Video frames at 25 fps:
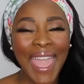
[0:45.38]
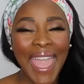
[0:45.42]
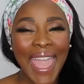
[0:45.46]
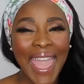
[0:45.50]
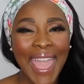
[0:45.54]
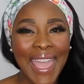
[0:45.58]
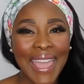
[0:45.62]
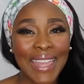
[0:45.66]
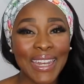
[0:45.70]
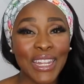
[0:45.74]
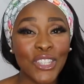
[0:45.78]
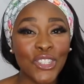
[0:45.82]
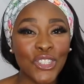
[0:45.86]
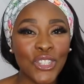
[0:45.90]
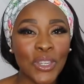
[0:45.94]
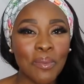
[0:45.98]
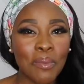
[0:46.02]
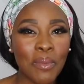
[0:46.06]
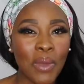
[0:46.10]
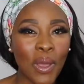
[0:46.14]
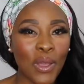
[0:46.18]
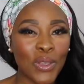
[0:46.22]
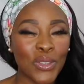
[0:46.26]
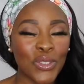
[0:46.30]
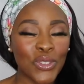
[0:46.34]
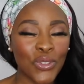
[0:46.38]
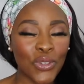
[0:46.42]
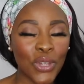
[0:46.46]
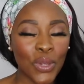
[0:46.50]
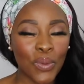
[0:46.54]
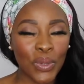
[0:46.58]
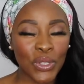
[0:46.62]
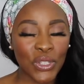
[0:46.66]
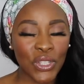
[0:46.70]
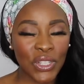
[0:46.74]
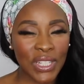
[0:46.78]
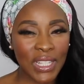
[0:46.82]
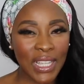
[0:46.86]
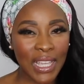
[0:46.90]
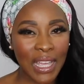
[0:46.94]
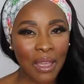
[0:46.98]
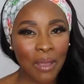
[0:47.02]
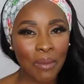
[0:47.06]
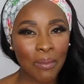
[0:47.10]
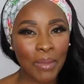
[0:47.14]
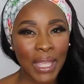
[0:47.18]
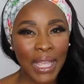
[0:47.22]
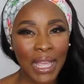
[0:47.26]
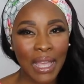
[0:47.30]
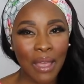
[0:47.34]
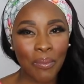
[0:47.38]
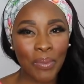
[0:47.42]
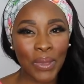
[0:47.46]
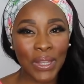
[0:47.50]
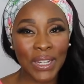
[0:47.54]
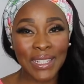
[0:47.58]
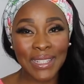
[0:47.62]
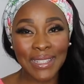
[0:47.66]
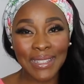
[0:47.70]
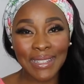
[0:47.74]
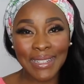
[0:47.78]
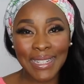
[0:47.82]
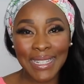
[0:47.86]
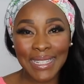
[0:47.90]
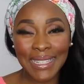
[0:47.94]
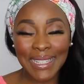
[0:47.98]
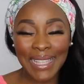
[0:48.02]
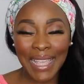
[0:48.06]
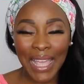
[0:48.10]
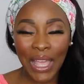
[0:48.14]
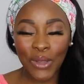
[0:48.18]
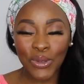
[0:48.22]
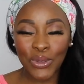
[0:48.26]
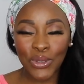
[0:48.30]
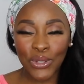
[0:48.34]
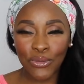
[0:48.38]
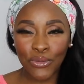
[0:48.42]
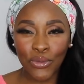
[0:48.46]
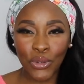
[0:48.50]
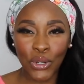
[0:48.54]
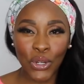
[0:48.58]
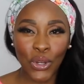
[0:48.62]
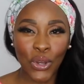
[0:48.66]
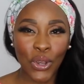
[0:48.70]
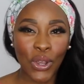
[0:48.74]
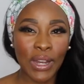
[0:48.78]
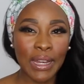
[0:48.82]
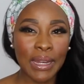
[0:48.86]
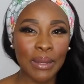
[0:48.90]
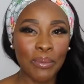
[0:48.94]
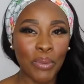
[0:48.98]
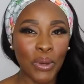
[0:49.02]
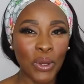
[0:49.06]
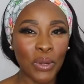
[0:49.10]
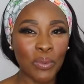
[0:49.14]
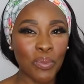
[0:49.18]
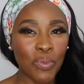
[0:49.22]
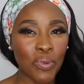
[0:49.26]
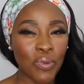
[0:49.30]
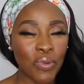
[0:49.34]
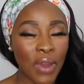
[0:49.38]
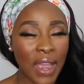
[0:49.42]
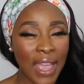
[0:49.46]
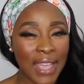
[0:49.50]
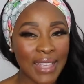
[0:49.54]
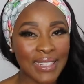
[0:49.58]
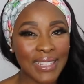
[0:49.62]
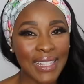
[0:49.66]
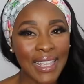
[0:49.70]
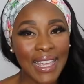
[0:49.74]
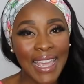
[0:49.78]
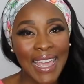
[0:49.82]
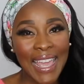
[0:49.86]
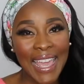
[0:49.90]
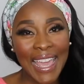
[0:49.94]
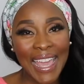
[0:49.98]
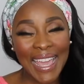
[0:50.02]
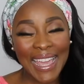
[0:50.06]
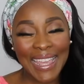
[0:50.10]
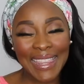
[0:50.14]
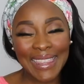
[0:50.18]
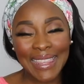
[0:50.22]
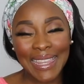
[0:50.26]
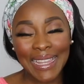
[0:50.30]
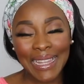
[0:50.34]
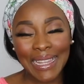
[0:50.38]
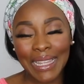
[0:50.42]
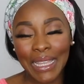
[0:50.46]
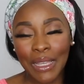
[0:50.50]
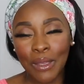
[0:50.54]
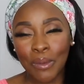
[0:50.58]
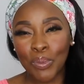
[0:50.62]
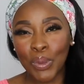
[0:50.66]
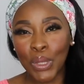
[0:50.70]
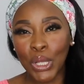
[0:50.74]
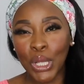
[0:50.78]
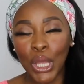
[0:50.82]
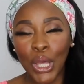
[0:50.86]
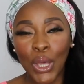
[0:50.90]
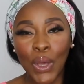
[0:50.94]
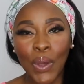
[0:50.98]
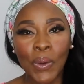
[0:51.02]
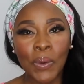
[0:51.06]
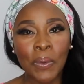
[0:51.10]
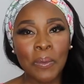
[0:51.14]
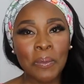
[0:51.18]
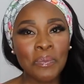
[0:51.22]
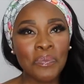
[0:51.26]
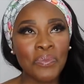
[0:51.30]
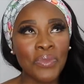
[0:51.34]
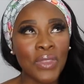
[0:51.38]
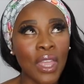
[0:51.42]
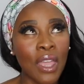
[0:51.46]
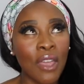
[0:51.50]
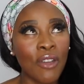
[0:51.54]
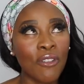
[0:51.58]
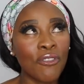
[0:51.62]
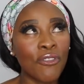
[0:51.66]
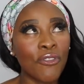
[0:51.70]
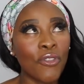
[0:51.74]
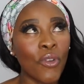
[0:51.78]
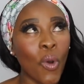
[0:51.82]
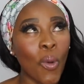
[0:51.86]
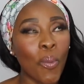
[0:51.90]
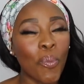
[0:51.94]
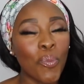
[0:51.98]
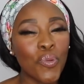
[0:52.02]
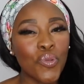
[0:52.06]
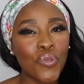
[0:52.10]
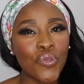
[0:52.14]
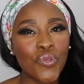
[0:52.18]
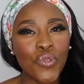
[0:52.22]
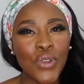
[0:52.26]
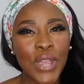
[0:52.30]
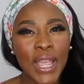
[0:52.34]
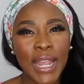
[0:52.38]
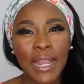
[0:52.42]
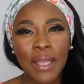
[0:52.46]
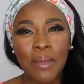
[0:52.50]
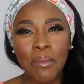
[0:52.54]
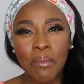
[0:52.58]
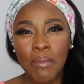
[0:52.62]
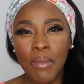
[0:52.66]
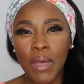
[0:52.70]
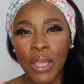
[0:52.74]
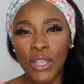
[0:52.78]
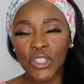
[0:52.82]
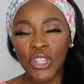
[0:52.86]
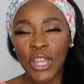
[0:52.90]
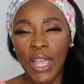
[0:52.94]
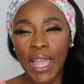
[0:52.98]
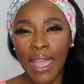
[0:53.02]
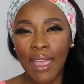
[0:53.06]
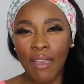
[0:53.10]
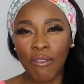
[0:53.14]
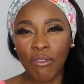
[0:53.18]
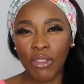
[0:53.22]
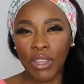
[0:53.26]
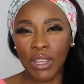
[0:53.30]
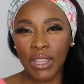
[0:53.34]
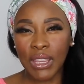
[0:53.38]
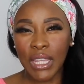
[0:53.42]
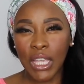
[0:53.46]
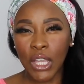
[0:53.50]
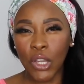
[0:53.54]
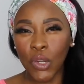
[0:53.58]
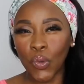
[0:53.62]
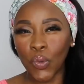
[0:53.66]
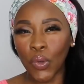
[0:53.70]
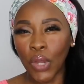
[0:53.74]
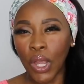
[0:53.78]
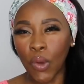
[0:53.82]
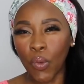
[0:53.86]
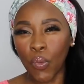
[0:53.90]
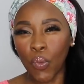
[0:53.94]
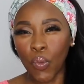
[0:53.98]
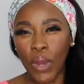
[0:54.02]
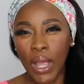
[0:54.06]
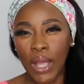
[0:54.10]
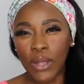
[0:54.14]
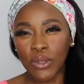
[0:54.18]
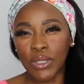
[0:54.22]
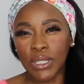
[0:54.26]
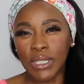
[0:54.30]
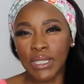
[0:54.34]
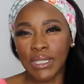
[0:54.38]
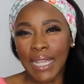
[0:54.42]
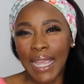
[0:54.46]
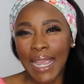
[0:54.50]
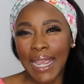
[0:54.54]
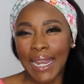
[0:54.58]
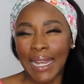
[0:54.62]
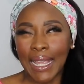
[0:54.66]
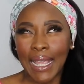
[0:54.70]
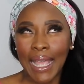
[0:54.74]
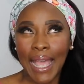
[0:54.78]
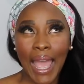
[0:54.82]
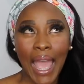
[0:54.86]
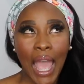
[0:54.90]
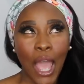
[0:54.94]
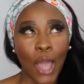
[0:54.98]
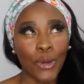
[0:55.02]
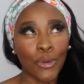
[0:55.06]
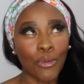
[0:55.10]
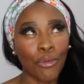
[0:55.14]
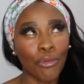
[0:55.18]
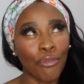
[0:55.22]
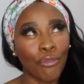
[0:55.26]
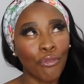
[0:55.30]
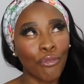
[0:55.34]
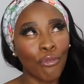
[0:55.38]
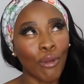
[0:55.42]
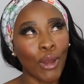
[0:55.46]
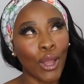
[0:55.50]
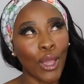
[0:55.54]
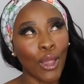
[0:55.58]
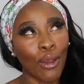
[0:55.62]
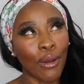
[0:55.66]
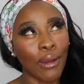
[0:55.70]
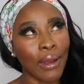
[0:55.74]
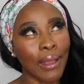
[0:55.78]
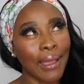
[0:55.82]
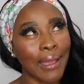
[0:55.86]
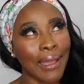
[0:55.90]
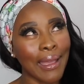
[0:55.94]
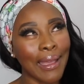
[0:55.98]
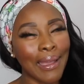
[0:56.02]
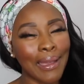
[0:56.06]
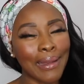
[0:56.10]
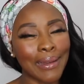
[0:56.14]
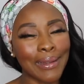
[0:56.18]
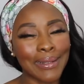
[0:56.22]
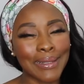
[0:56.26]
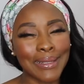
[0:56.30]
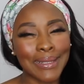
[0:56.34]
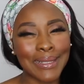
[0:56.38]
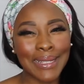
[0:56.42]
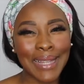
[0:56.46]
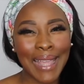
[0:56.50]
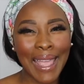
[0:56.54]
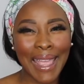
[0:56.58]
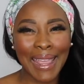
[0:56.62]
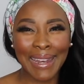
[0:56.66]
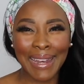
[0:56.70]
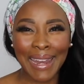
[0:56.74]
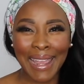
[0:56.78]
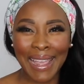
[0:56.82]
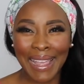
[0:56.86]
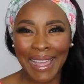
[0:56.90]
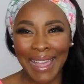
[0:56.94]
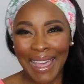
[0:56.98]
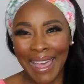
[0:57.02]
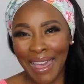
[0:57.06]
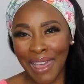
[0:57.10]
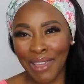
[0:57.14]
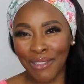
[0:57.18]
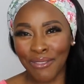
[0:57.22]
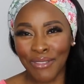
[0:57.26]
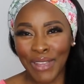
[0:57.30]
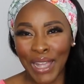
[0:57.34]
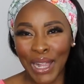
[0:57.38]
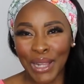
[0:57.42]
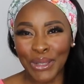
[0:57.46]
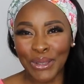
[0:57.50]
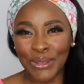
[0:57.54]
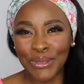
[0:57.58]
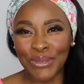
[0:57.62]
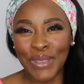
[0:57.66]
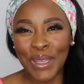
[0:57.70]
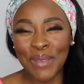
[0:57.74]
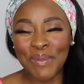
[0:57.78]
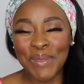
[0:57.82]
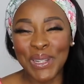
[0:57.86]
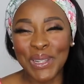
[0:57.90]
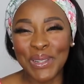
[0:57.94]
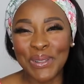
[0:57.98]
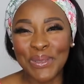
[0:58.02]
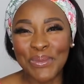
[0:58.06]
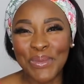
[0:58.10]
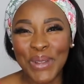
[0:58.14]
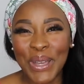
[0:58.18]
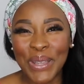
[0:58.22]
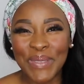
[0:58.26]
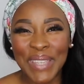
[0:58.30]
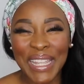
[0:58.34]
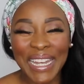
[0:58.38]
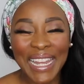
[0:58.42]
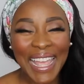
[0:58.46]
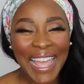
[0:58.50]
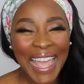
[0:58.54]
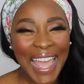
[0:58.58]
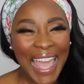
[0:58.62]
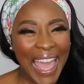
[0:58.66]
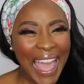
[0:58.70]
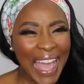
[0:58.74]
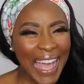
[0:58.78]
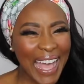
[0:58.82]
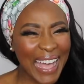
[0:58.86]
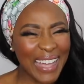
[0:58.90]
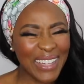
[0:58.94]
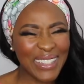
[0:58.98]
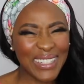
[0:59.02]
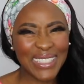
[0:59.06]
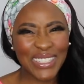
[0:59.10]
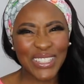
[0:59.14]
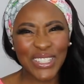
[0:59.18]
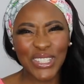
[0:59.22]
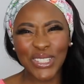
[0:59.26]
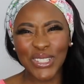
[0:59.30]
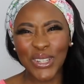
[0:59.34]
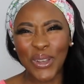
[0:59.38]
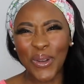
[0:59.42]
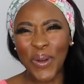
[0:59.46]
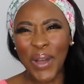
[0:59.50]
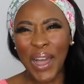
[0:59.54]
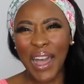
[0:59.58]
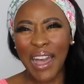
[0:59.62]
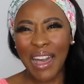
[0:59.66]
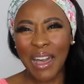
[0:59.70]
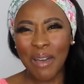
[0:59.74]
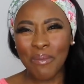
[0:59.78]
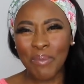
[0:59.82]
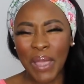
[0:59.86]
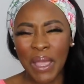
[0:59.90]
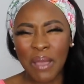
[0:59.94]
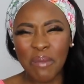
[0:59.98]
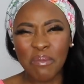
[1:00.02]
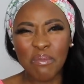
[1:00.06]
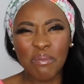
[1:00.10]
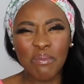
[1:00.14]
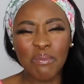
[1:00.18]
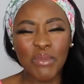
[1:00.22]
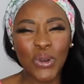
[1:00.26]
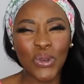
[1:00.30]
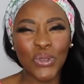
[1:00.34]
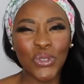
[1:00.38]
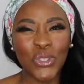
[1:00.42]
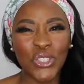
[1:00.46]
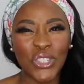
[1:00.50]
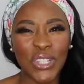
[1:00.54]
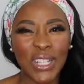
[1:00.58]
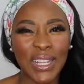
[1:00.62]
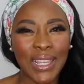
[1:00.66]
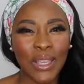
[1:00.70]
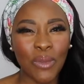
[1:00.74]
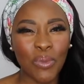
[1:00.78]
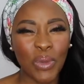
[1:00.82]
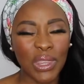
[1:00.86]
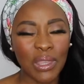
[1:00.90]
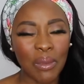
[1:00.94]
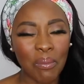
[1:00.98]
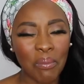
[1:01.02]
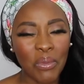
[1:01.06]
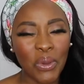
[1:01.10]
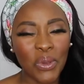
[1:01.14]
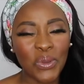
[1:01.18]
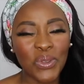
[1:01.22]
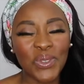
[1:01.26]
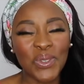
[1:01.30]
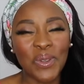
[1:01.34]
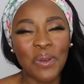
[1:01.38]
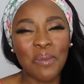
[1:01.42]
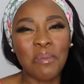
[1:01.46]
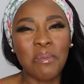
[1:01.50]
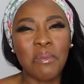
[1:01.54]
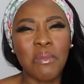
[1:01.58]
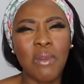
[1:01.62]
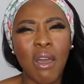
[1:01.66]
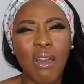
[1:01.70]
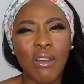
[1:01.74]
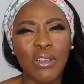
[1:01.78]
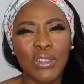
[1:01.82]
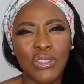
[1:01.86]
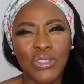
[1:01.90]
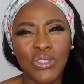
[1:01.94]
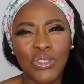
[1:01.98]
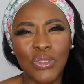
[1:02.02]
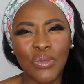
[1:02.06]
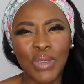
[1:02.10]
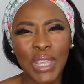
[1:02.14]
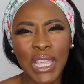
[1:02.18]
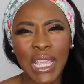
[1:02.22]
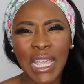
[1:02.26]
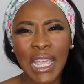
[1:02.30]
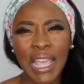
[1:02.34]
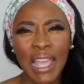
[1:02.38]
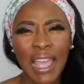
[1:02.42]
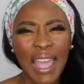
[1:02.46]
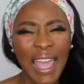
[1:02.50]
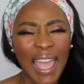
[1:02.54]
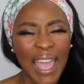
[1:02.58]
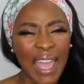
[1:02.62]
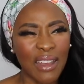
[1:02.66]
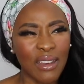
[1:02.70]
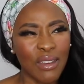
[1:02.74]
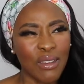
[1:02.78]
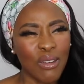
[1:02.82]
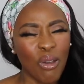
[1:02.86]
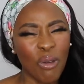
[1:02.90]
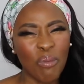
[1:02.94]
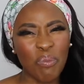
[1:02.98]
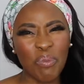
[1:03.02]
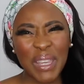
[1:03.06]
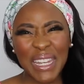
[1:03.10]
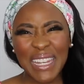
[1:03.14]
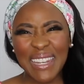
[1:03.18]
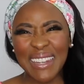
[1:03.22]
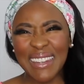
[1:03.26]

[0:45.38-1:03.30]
energy mastery, which is coming up and is discounted for an early bird price in the link below. For pretty much everything around dating, how to flirt, how to date like a high value feminine woman, how to show up emotionally with emotional mastery and not be